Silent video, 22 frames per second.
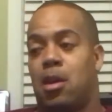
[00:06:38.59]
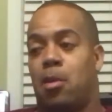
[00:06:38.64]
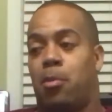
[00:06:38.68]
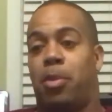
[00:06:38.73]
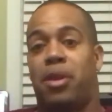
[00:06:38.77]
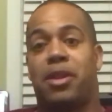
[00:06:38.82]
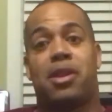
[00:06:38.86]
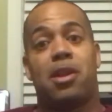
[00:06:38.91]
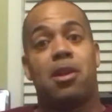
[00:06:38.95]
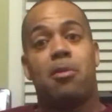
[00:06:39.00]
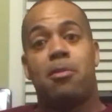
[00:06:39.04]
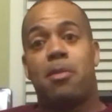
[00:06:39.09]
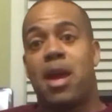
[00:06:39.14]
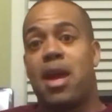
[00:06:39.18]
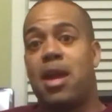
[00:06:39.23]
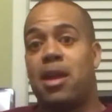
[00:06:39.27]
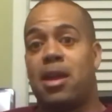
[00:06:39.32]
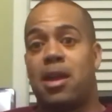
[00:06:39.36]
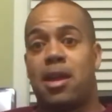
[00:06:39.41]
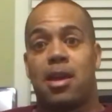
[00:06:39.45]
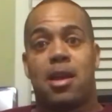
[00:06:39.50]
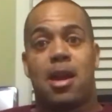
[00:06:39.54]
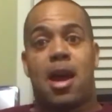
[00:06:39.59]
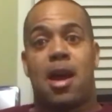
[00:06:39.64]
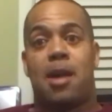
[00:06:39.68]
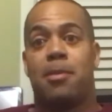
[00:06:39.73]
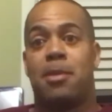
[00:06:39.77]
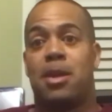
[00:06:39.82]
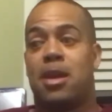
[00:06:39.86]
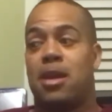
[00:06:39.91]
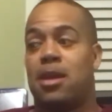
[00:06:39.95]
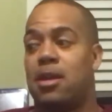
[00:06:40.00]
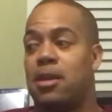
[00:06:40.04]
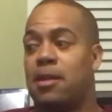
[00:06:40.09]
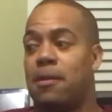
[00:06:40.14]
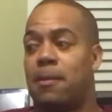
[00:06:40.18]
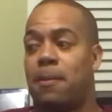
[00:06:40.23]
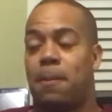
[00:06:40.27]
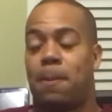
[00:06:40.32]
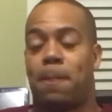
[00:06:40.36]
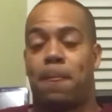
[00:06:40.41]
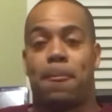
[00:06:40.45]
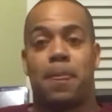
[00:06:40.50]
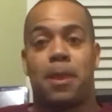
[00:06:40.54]
But they're making, I
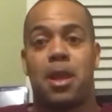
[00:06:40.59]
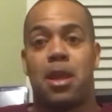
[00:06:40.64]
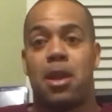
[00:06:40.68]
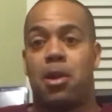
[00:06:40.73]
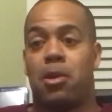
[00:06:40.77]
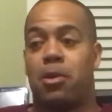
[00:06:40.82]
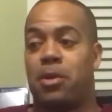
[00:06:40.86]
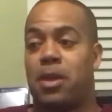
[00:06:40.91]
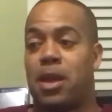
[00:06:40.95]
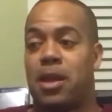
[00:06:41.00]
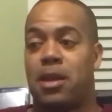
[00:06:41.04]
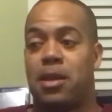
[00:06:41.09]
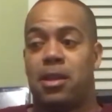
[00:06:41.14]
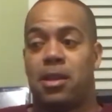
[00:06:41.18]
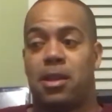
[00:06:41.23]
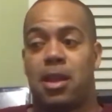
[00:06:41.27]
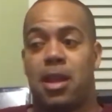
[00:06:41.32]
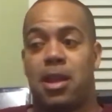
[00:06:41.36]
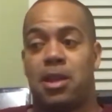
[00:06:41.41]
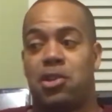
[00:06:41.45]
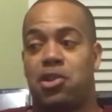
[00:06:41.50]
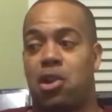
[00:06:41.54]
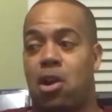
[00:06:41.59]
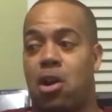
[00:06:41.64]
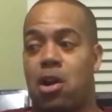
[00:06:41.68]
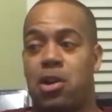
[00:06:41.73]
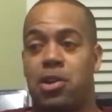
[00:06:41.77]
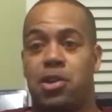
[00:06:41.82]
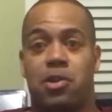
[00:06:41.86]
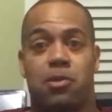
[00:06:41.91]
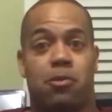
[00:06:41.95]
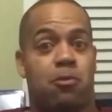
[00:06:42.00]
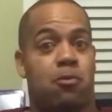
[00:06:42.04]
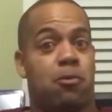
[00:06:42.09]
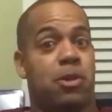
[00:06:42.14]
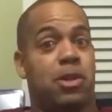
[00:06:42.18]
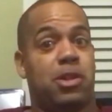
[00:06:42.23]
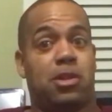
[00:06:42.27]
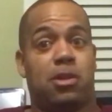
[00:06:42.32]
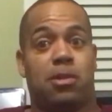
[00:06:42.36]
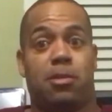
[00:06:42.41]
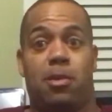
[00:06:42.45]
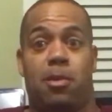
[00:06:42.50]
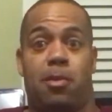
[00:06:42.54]
mean, they charge a
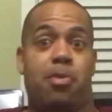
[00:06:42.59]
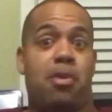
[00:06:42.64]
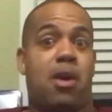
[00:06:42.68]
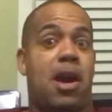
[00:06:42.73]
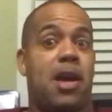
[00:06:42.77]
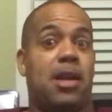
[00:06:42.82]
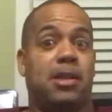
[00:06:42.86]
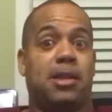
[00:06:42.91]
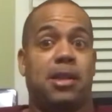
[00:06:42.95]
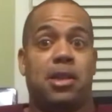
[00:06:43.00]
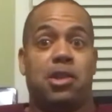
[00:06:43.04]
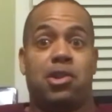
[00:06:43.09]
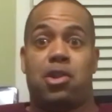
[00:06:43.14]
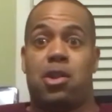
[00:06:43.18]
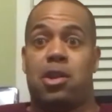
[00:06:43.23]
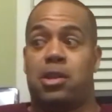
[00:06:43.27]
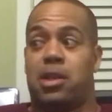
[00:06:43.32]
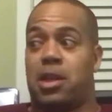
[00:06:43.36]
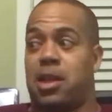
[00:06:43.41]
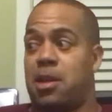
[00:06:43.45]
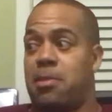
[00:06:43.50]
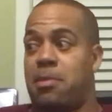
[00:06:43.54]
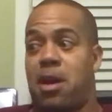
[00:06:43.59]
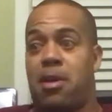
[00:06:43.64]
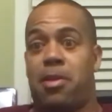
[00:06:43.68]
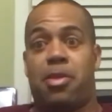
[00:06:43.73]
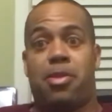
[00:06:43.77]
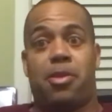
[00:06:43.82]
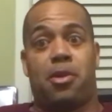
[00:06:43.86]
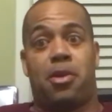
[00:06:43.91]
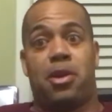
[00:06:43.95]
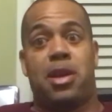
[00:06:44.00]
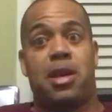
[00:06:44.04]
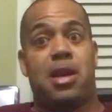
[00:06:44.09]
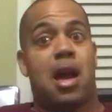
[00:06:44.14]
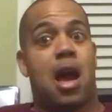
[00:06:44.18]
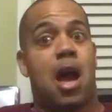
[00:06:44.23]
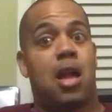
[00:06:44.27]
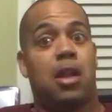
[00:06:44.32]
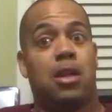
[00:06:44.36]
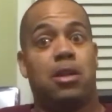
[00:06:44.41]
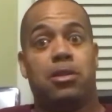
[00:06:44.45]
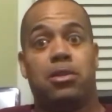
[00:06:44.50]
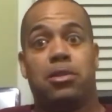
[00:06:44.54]
reasonable price. They charge like about $30,
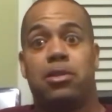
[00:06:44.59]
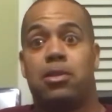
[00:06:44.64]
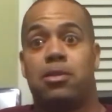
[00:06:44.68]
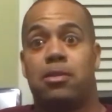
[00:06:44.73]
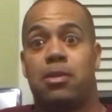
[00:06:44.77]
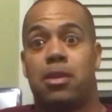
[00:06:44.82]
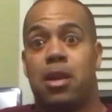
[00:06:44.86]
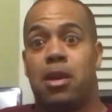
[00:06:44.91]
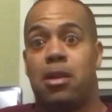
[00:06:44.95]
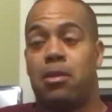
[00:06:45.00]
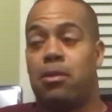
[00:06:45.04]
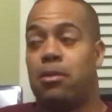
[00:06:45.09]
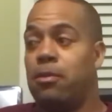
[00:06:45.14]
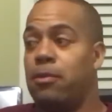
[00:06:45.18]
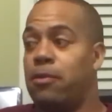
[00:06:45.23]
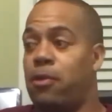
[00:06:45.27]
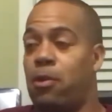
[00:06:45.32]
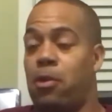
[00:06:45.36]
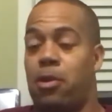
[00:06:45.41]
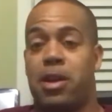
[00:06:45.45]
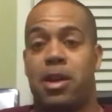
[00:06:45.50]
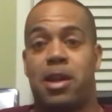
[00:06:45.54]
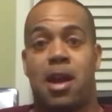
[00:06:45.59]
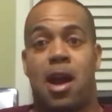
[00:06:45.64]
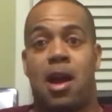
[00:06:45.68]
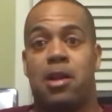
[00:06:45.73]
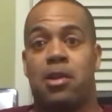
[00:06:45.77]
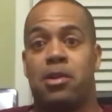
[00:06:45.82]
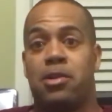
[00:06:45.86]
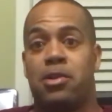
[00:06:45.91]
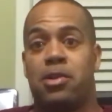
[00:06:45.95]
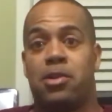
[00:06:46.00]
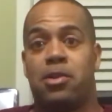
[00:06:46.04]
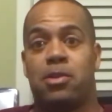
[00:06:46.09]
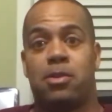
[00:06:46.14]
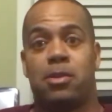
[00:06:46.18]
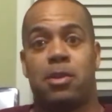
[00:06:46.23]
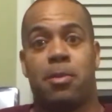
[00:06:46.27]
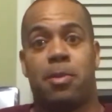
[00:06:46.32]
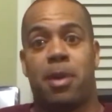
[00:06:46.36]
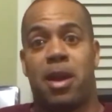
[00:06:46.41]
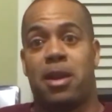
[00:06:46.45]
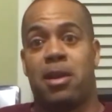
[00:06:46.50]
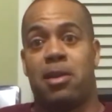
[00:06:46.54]
$40,
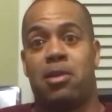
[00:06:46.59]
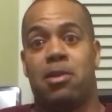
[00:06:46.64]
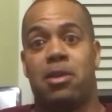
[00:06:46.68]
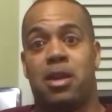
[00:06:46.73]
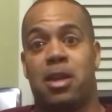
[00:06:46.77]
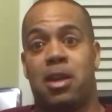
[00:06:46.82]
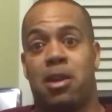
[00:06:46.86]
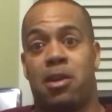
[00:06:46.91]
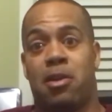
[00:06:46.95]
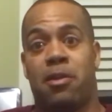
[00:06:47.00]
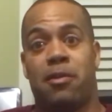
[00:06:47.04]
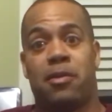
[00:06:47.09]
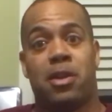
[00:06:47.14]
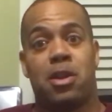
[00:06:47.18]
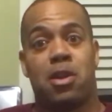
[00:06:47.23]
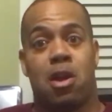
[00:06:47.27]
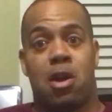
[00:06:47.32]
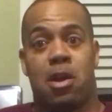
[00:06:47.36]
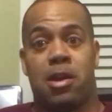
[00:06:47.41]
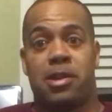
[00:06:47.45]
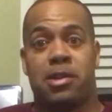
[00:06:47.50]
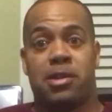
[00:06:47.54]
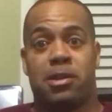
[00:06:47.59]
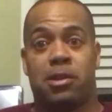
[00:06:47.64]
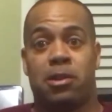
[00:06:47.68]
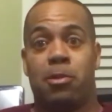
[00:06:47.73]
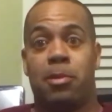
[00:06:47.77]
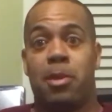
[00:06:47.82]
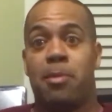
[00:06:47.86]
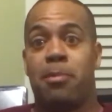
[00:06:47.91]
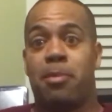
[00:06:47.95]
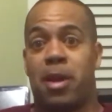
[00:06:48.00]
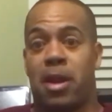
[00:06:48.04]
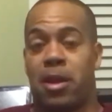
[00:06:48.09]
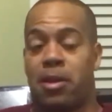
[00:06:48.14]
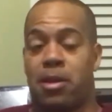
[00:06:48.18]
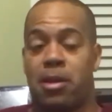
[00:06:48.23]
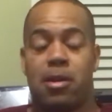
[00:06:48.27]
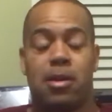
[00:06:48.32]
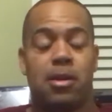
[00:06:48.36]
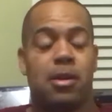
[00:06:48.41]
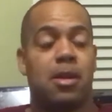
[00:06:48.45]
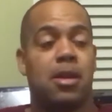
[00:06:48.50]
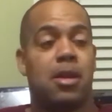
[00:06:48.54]
depending on, if the yard is a little bit
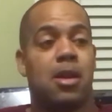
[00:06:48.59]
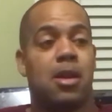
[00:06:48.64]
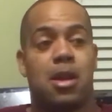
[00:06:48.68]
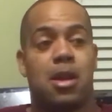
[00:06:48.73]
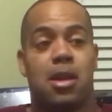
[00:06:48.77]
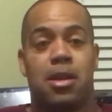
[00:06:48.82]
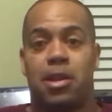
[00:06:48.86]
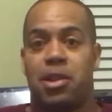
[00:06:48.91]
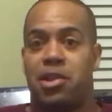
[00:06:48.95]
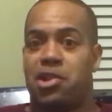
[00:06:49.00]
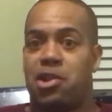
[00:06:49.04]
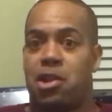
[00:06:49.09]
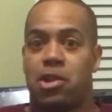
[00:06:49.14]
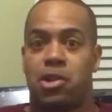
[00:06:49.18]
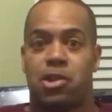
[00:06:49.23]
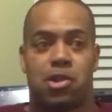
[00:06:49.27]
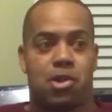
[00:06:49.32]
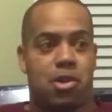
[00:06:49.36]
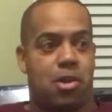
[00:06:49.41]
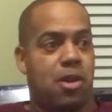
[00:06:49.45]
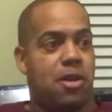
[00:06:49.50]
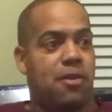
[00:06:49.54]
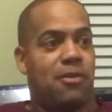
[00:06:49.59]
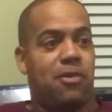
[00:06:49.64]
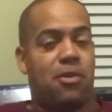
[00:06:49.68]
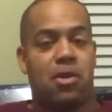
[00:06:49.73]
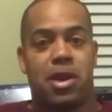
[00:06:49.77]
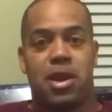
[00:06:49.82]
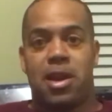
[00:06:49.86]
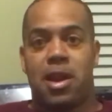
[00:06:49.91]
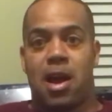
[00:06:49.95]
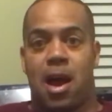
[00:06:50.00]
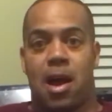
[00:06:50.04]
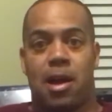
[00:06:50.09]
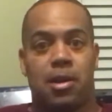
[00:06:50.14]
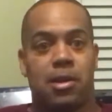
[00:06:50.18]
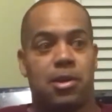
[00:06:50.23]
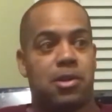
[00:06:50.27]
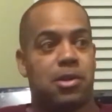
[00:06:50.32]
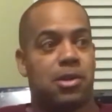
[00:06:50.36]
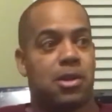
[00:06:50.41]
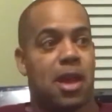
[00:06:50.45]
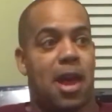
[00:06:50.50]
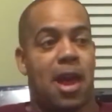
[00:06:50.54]
bigger. They charge $30,
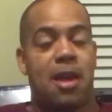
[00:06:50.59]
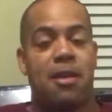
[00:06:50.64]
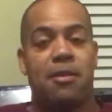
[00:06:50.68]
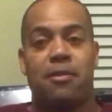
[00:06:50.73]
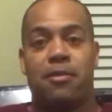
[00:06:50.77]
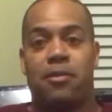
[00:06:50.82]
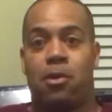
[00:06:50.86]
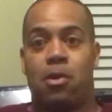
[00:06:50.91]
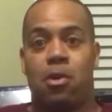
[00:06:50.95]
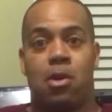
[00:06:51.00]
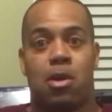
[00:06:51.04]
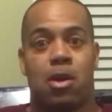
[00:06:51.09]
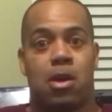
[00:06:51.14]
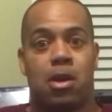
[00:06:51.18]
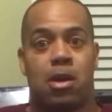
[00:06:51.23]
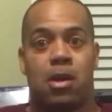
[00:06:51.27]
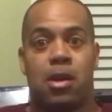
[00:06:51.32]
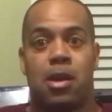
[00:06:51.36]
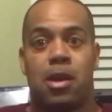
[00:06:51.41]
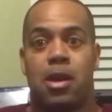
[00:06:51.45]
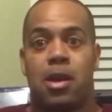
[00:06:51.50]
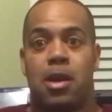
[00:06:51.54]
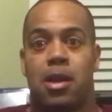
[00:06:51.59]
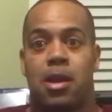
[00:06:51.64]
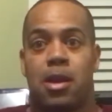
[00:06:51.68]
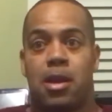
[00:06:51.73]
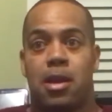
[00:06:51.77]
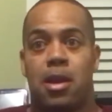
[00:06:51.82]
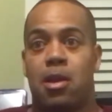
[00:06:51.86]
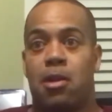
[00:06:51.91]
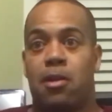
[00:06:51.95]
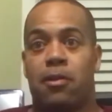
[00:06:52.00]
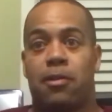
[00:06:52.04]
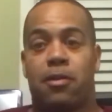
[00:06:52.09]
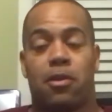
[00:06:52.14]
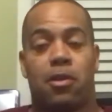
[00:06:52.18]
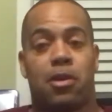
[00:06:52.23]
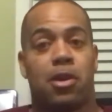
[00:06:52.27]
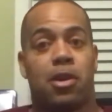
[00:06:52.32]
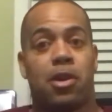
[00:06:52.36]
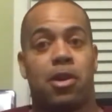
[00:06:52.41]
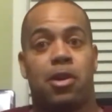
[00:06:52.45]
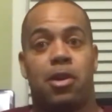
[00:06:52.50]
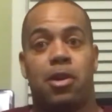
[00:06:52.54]
$40, and for
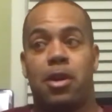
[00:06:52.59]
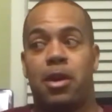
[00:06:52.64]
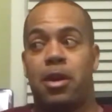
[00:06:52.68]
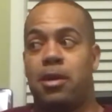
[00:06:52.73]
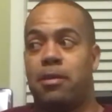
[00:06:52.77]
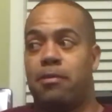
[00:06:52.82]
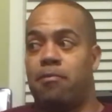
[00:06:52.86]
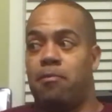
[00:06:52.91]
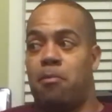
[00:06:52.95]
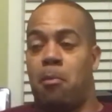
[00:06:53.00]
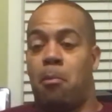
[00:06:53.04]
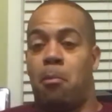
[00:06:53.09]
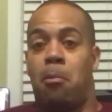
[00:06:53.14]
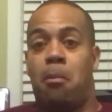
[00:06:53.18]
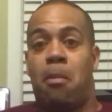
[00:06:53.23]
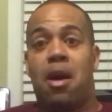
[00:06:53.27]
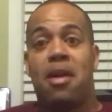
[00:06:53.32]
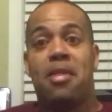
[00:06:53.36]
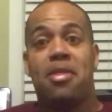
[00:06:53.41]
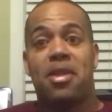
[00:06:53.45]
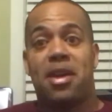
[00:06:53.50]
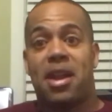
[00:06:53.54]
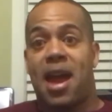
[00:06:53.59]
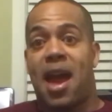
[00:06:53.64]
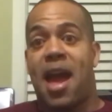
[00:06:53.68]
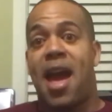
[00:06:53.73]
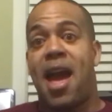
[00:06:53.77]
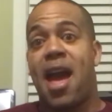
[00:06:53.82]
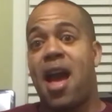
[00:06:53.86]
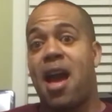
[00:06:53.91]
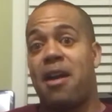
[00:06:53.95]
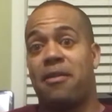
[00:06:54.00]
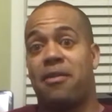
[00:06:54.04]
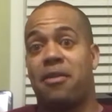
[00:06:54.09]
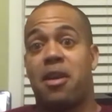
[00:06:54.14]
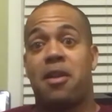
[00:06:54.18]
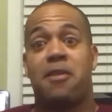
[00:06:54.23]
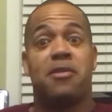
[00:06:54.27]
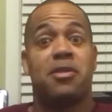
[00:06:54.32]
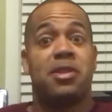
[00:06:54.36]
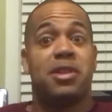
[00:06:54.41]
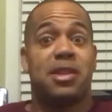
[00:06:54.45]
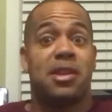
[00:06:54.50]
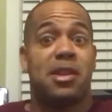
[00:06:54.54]
a good month and a half
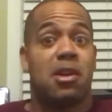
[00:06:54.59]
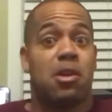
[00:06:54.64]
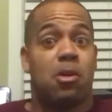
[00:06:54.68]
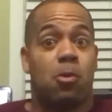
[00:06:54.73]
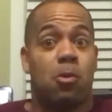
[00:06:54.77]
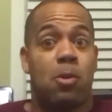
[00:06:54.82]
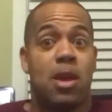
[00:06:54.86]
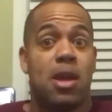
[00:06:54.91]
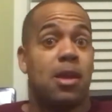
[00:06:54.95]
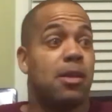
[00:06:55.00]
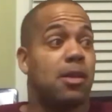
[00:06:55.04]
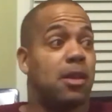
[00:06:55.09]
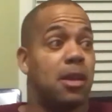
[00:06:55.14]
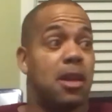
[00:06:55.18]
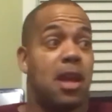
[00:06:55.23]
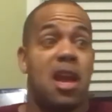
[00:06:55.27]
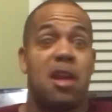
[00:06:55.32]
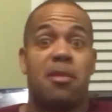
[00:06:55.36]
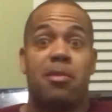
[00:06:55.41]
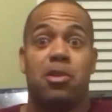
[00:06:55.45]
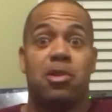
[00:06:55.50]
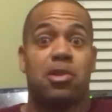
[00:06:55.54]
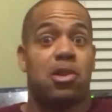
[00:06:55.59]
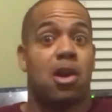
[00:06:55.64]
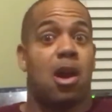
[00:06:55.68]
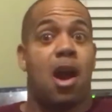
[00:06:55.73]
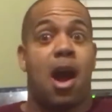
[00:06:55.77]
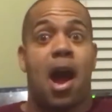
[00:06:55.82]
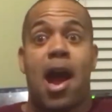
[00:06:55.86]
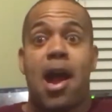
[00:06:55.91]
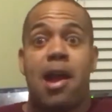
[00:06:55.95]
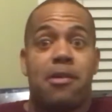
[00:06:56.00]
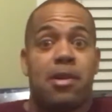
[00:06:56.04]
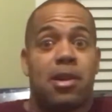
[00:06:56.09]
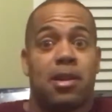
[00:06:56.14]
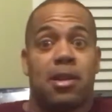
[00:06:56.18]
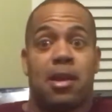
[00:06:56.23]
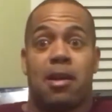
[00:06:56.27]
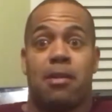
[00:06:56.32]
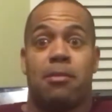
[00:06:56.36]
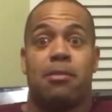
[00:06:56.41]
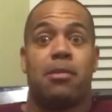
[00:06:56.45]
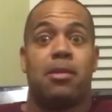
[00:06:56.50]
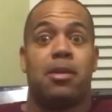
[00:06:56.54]
every single week, the neighbors are hiring
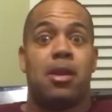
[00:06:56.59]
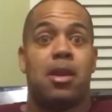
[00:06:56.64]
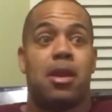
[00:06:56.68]
them.